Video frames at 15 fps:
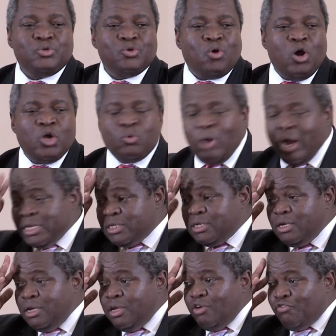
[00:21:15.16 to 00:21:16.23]
to God what?
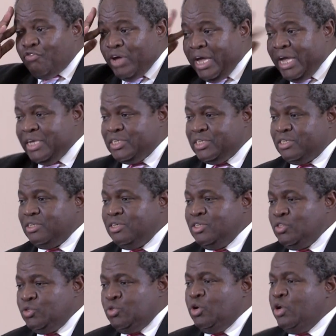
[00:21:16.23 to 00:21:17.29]

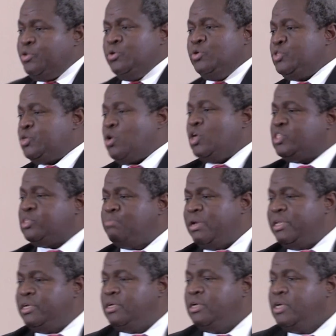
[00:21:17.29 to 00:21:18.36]
First. Do not use God's
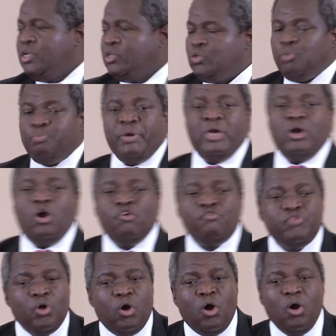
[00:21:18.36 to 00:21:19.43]
money to pay
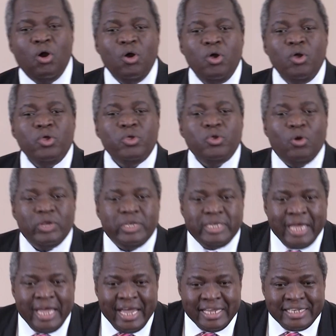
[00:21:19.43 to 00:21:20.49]
off your
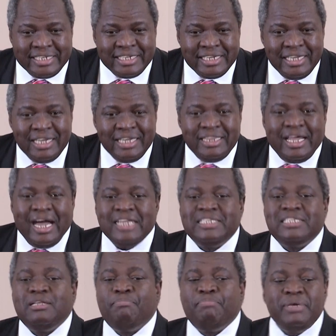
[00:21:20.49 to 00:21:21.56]
debt.
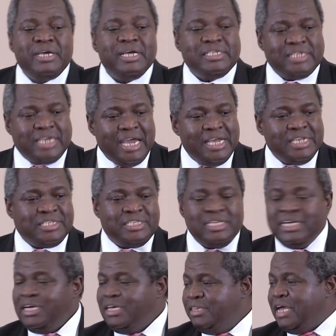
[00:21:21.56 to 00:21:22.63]
That's the biggest
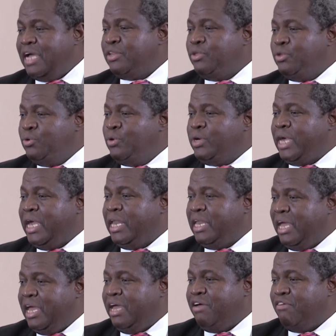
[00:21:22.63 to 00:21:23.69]
curse that you can
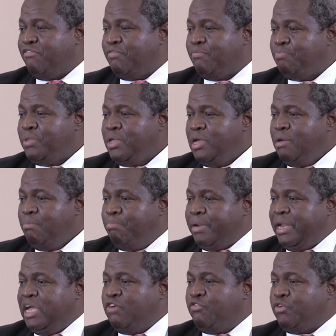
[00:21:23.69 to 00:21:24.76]
have.
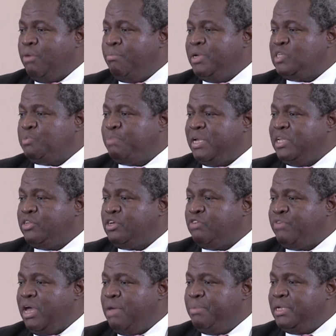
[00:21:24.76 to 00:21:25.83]
Break from a
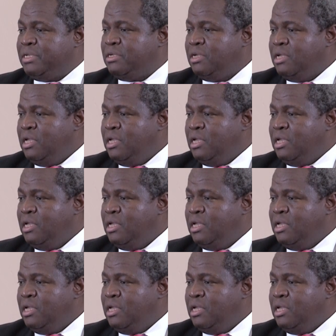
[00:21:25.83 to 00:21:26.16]
spendthrift habit.